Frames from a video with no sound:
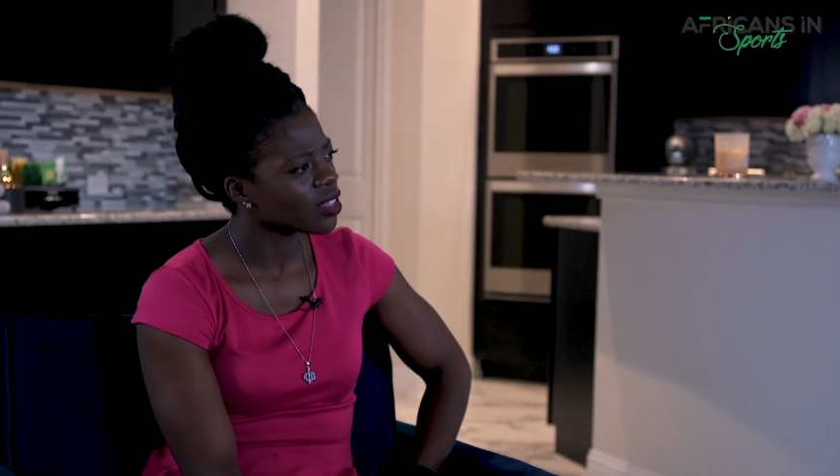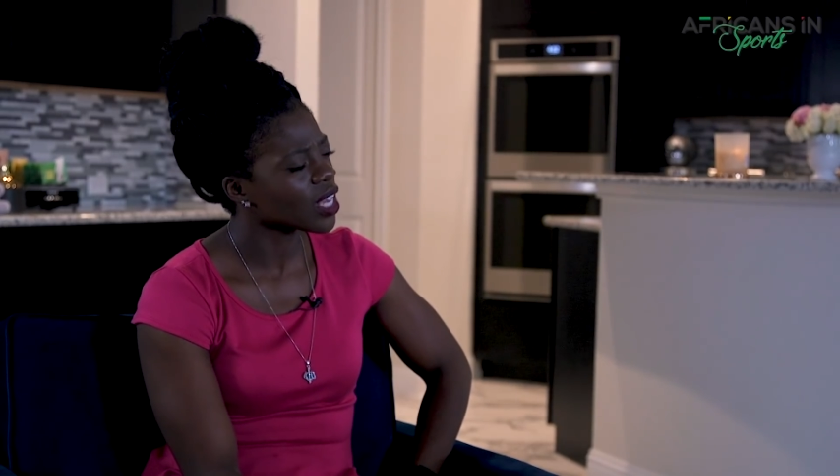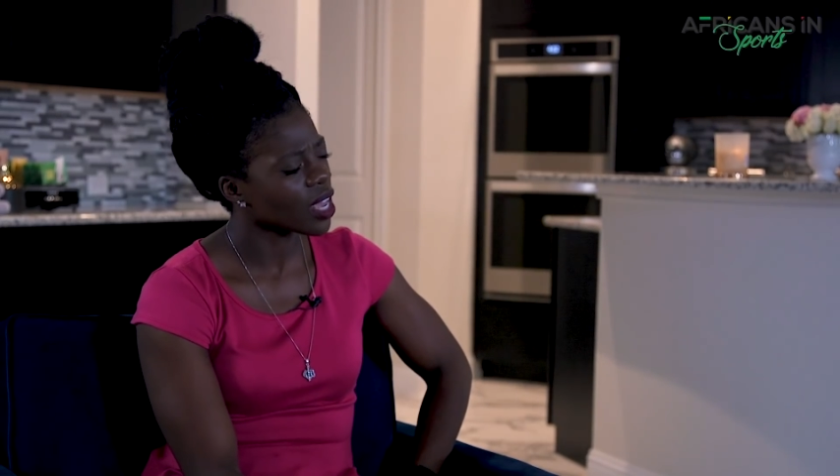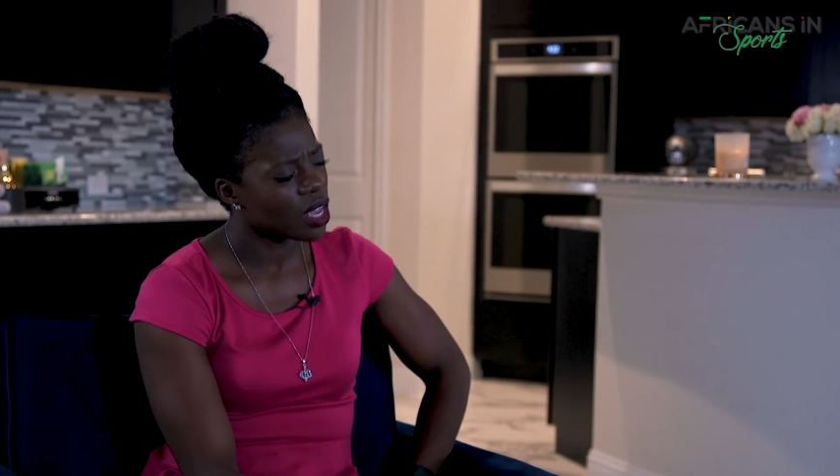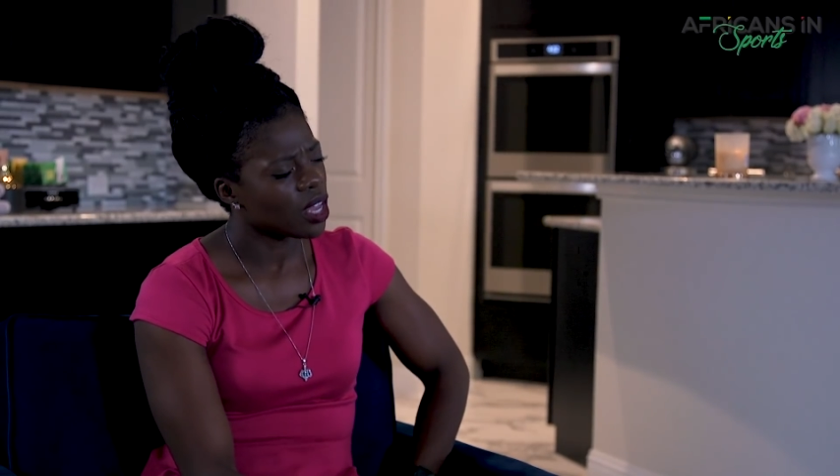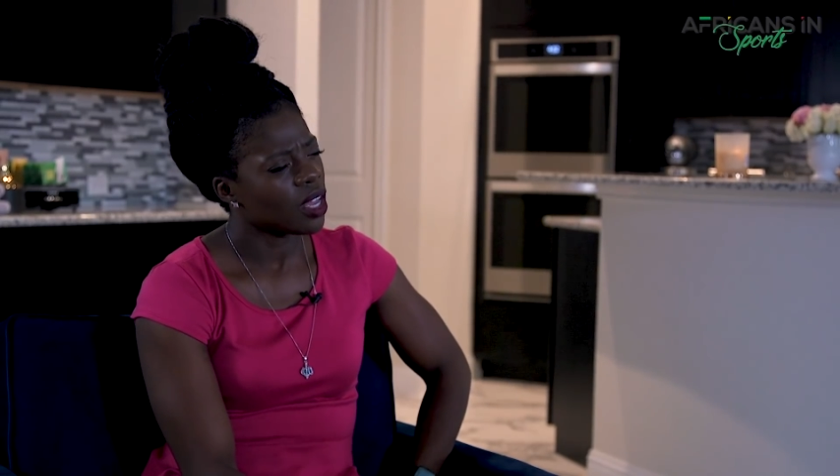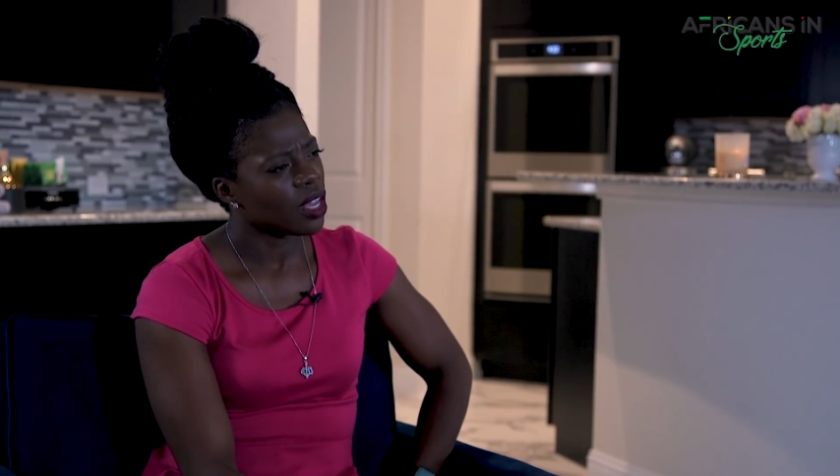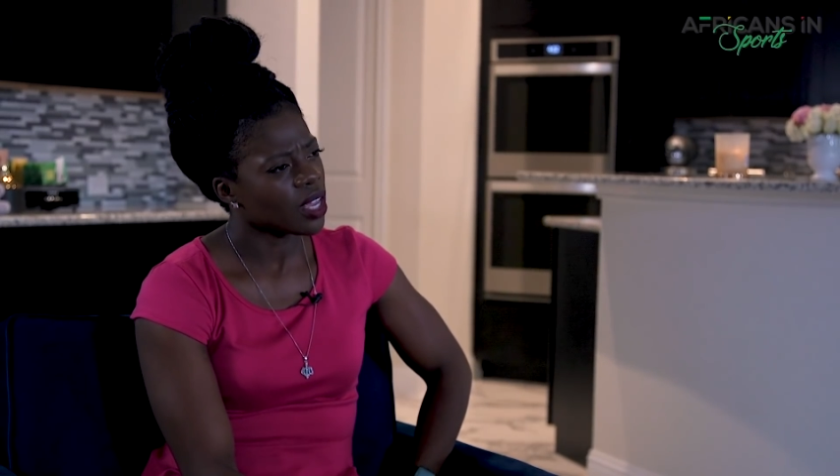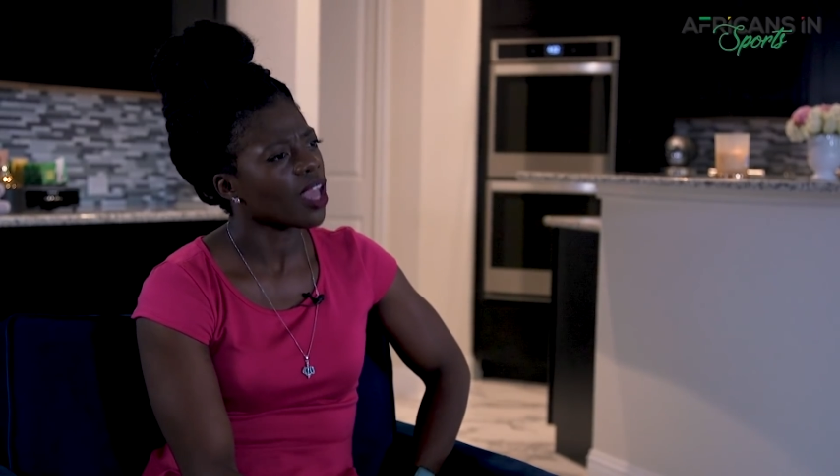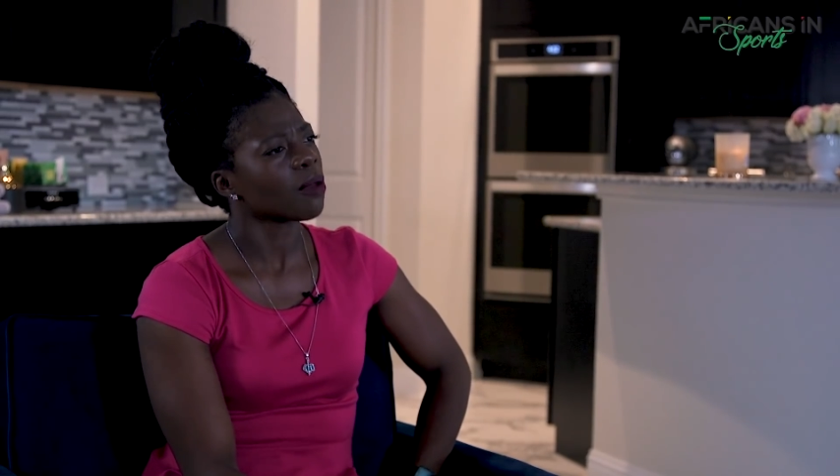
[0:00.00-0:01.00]
I was like,
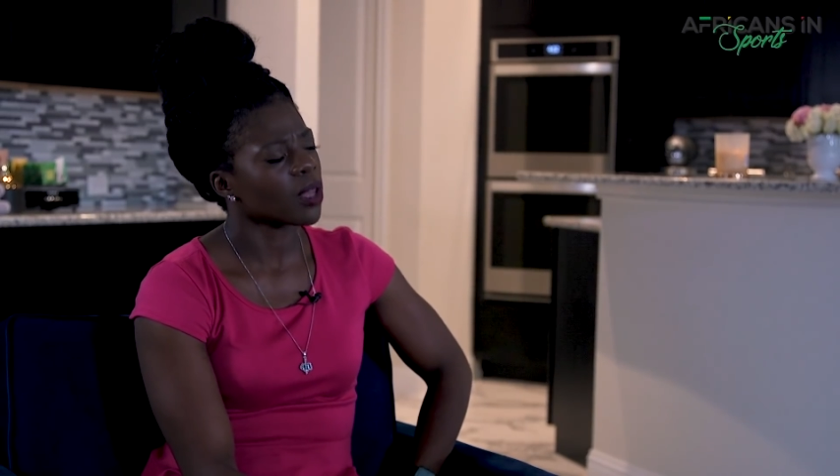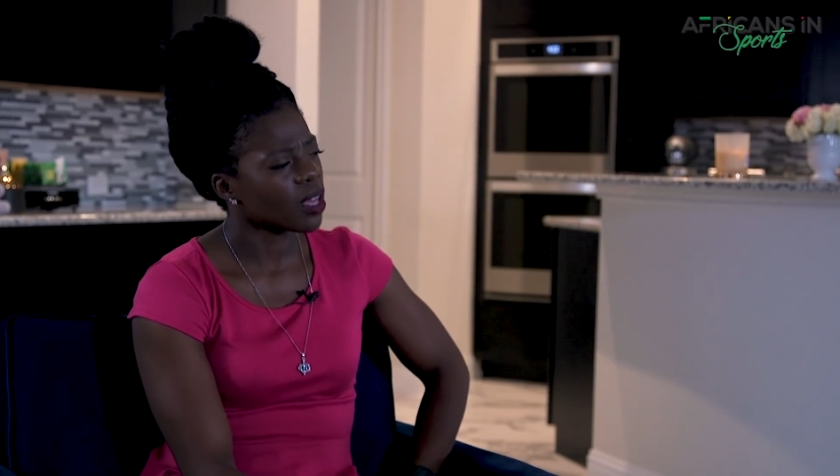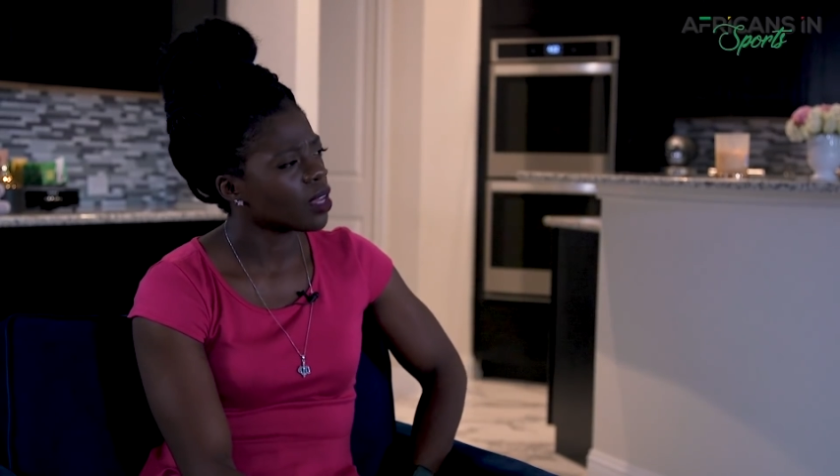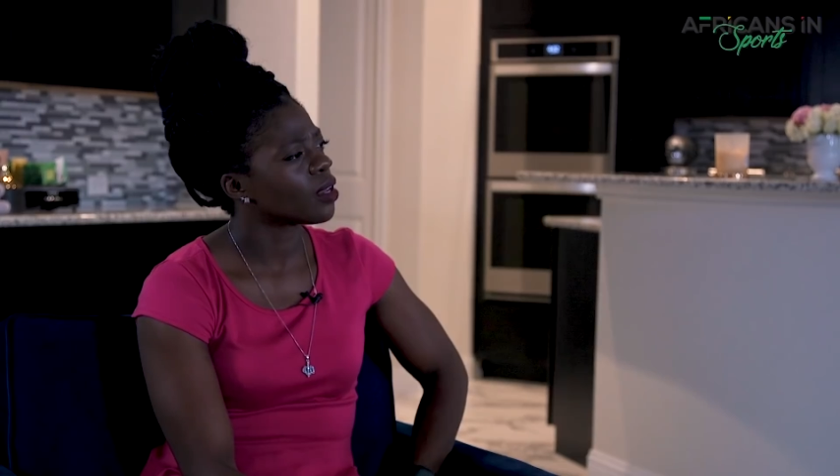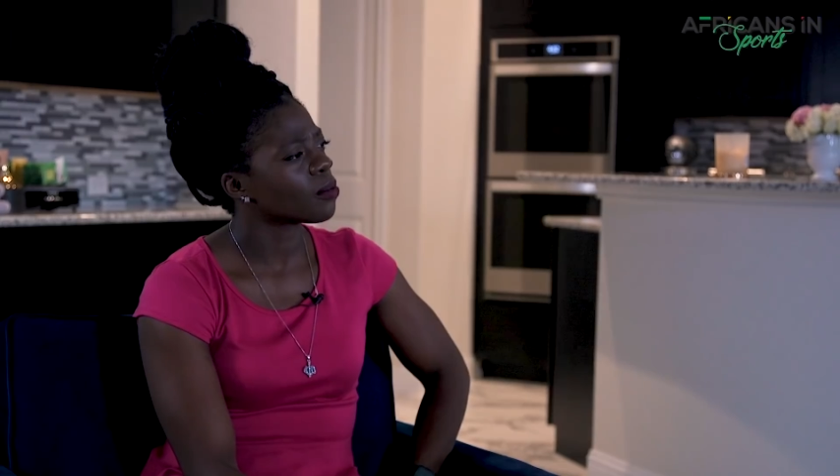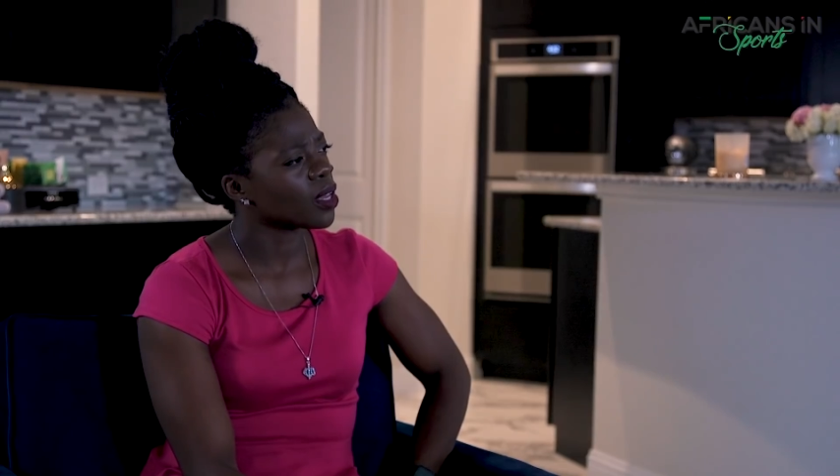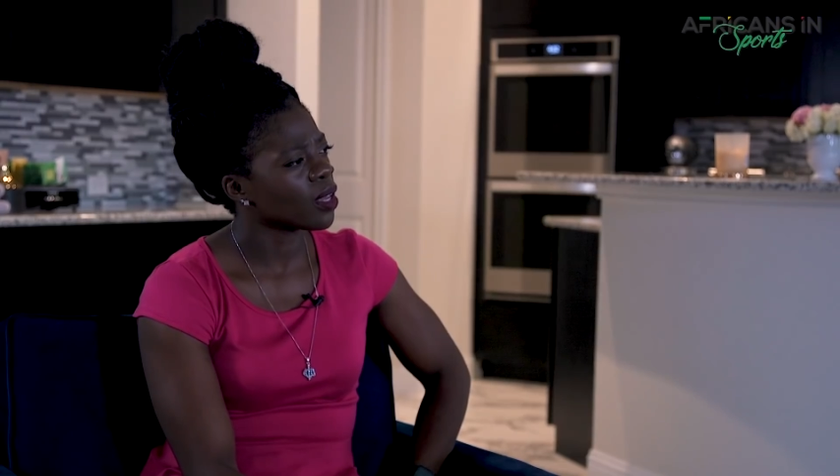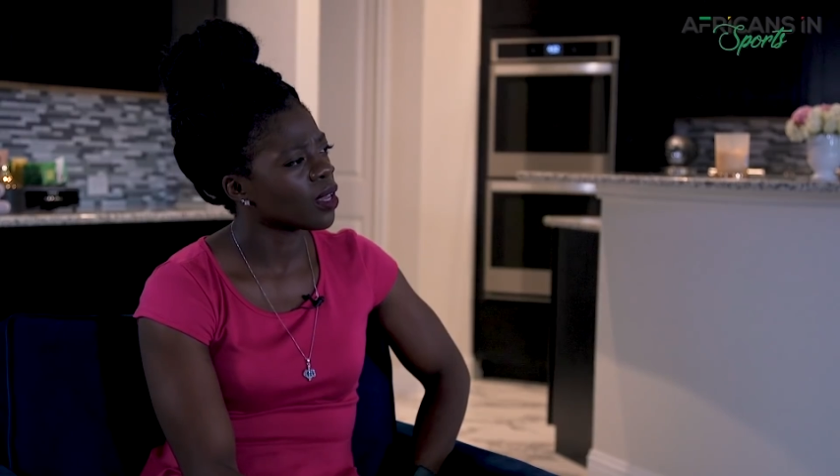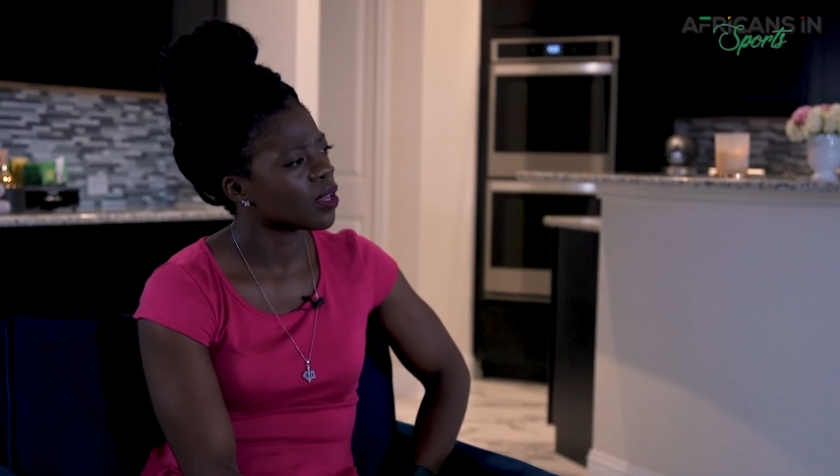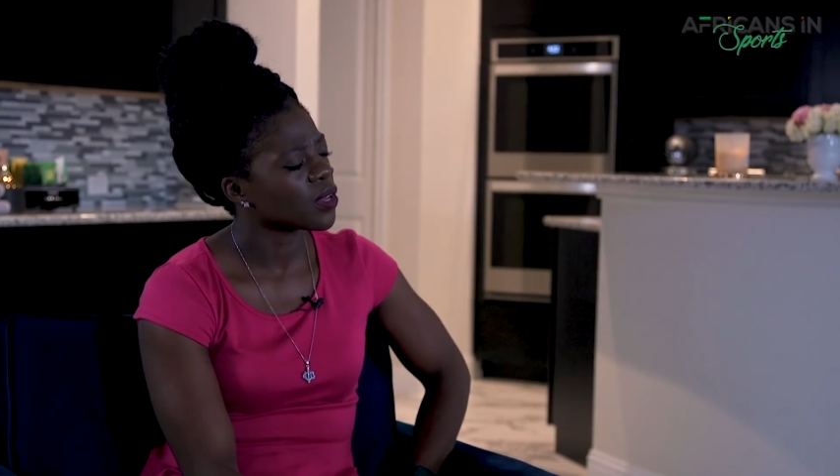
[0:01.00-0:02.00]
yeah, I'm good.